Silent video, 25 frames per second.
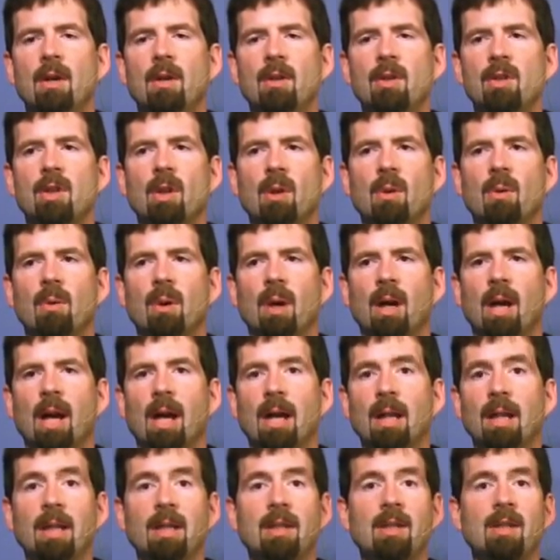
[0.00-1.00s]
So
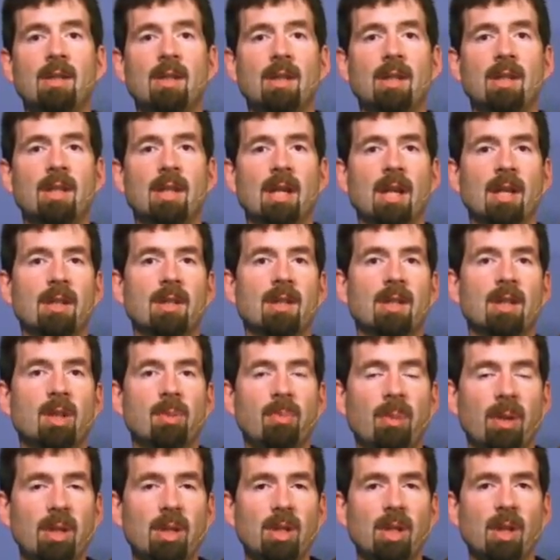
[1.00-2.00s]
I'd like to suggest,
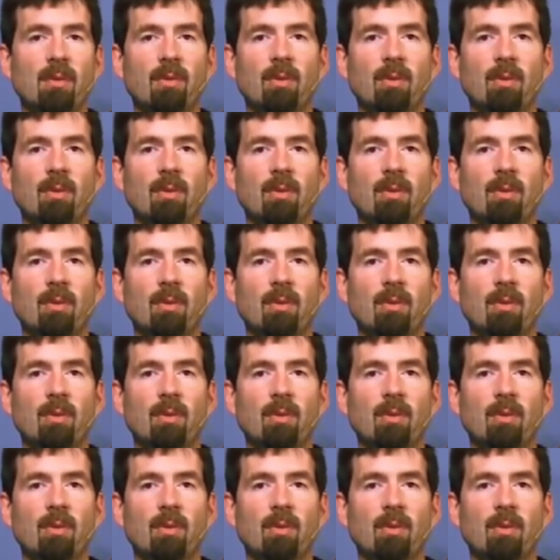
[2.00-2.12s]
especially